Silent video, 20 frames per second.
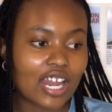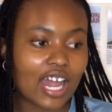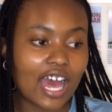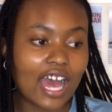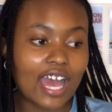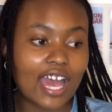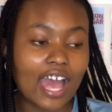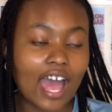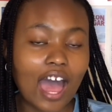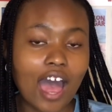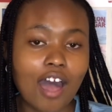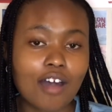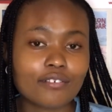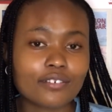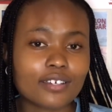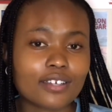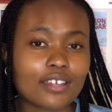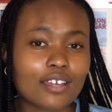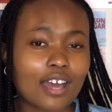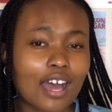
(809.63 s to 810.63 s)
I have
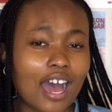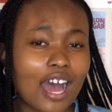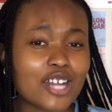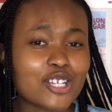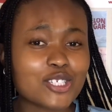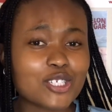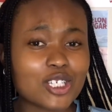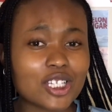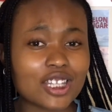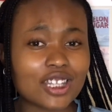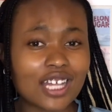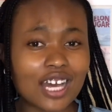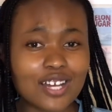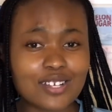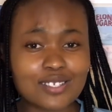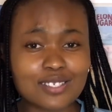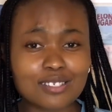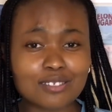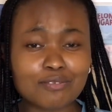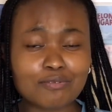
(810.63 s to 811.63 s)

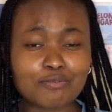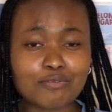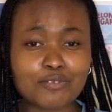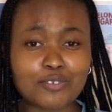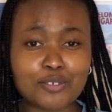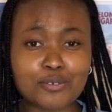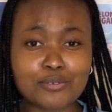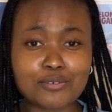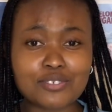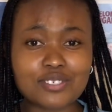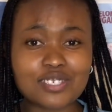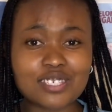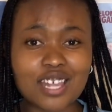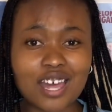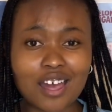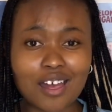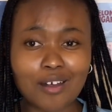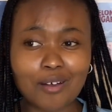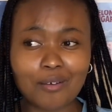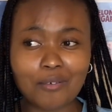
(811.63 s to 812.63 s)
100,000 views
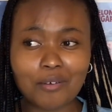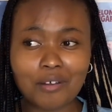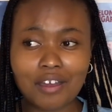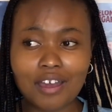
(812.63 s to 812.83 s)
now,